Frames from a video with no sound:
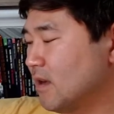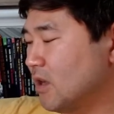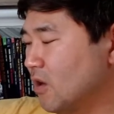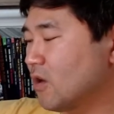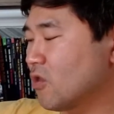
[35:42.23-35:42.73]

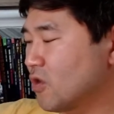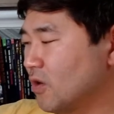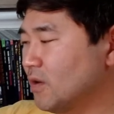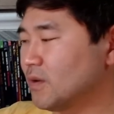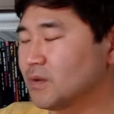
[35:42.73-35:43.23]
you can
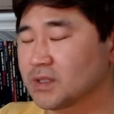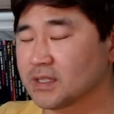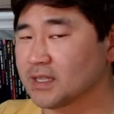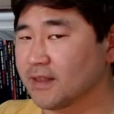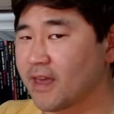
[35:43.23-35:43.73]
choose
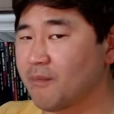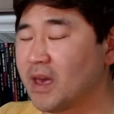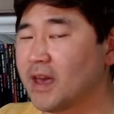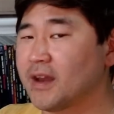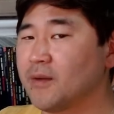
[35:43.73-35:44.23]
to sit in that
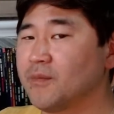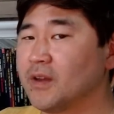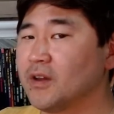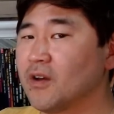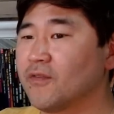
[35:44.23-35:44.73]
bed and,
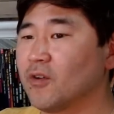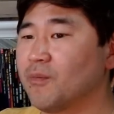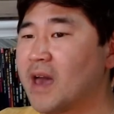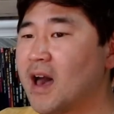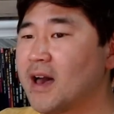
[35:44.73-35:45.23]
you know, feel
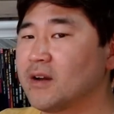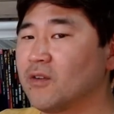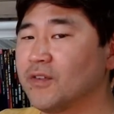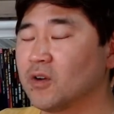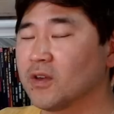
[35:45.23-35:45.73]
bad or
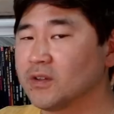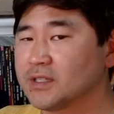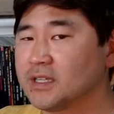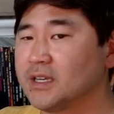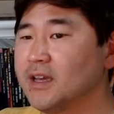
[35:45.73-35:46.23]
feel
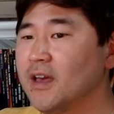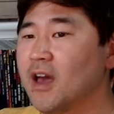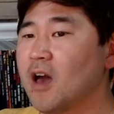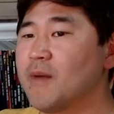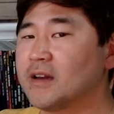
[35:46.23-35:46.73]
guilty
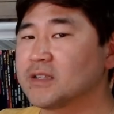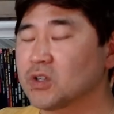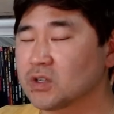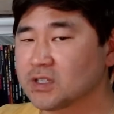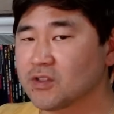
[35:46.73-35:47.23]
about a
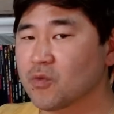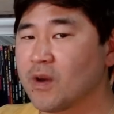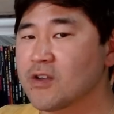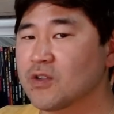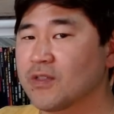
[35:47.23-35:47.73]
certain
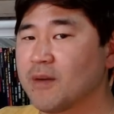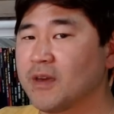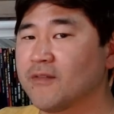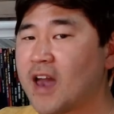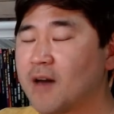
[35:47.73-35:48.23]
situation that
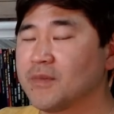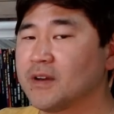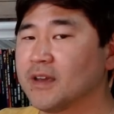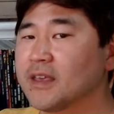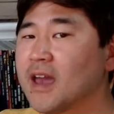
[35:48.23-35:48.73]
may have
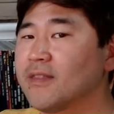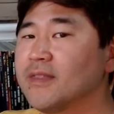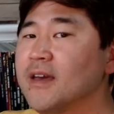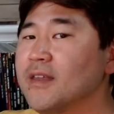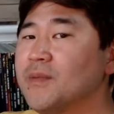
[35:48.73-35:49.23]
happened.
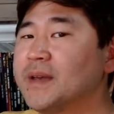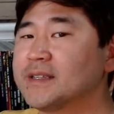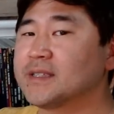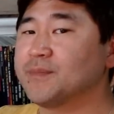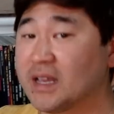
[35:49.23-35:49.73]
Again, the
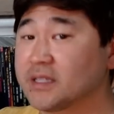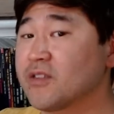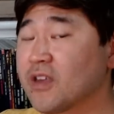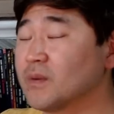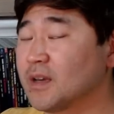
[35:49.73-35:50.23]
biggest
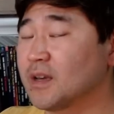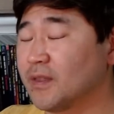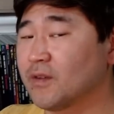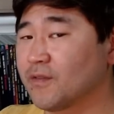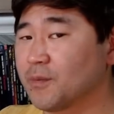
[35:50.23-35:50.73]
message that was
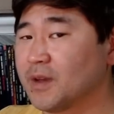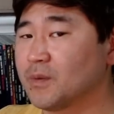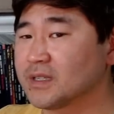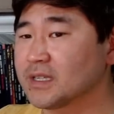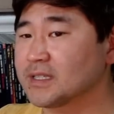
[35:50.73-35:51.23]
coming through for me
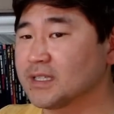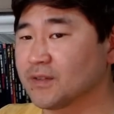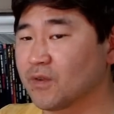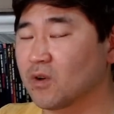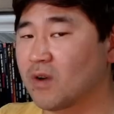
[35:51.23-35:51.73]
was a sense
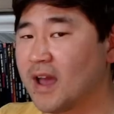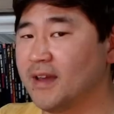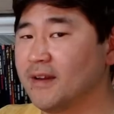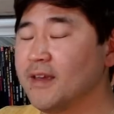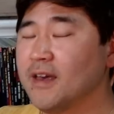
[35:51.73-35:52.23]
of
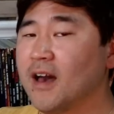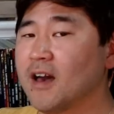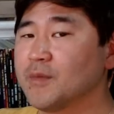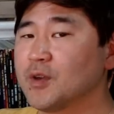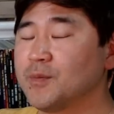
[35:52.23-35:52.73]
regret.
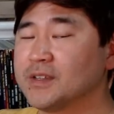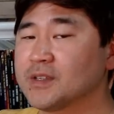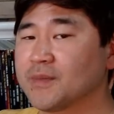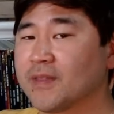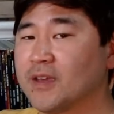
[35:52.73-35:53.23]
It could be
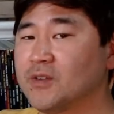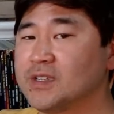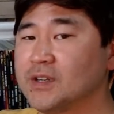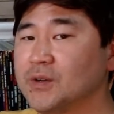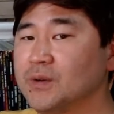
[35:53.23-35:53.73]
something that you
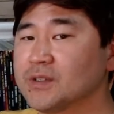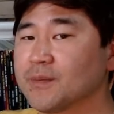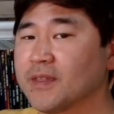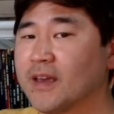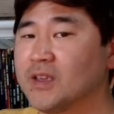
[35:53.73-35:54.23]
do,
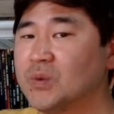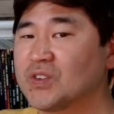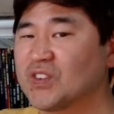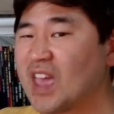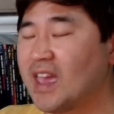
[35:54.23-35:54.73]
something that you
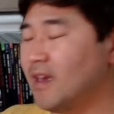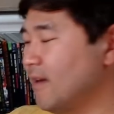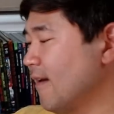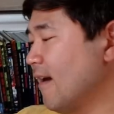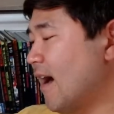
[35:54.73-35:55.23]
say.
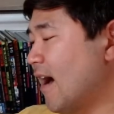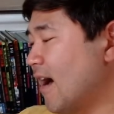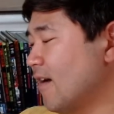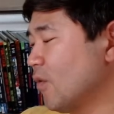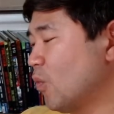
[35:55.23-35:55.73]

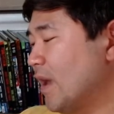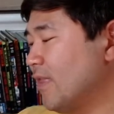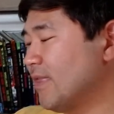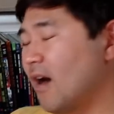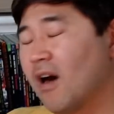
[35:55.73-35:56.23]

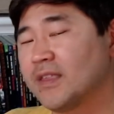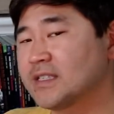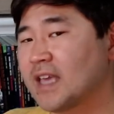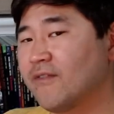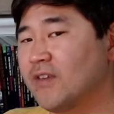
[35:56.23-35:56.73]
With all
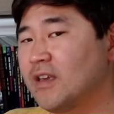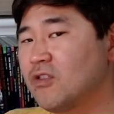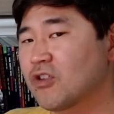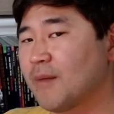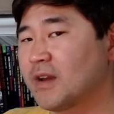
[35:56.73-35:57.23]
this heavy
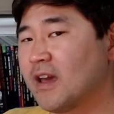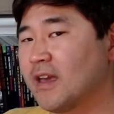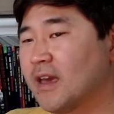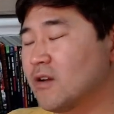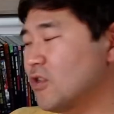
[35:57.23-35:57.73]
Gemini
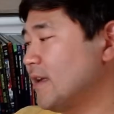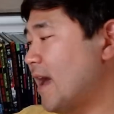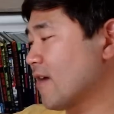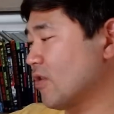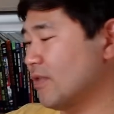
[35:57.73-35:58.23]
energy,
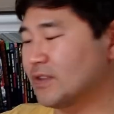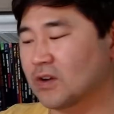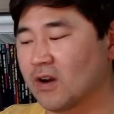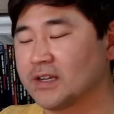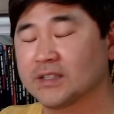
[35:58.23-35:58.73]
actually, this
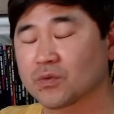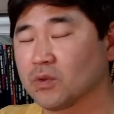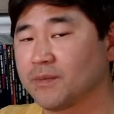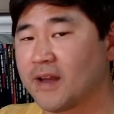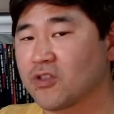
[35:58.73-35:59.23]
card is
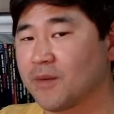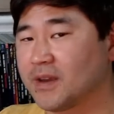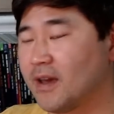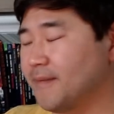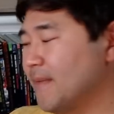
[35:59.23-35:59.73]
ruled by
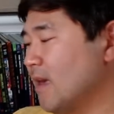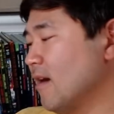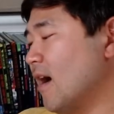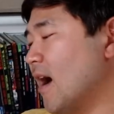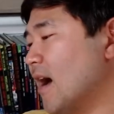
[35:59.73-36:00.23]
Gemini.
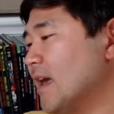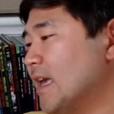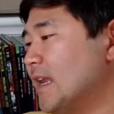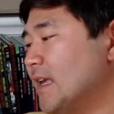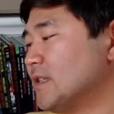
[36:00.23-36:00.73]

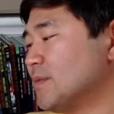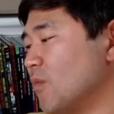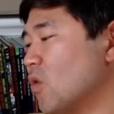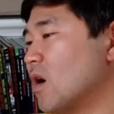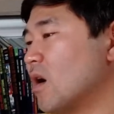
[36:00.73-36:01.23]
It is
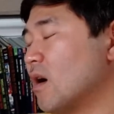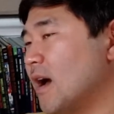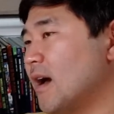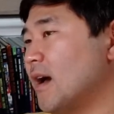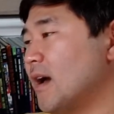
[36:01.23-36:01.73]
more,
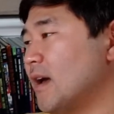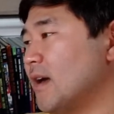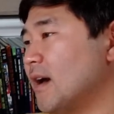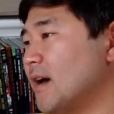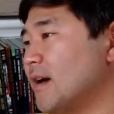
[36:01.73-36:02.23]

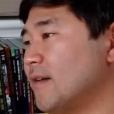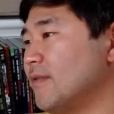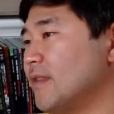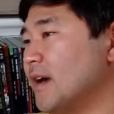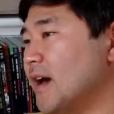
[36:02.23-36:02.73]

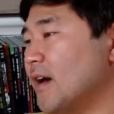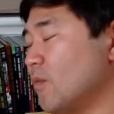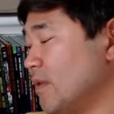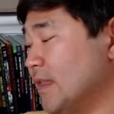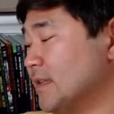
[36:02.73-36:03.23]

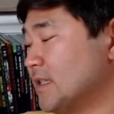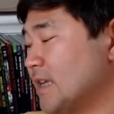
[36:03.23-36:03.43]
this is